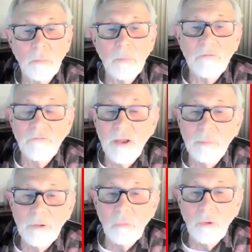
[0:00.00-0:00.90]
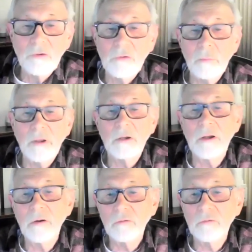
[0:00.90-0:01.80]
my family went to
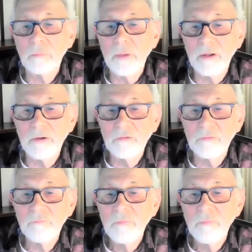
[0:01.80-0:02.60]
McNear's Beach.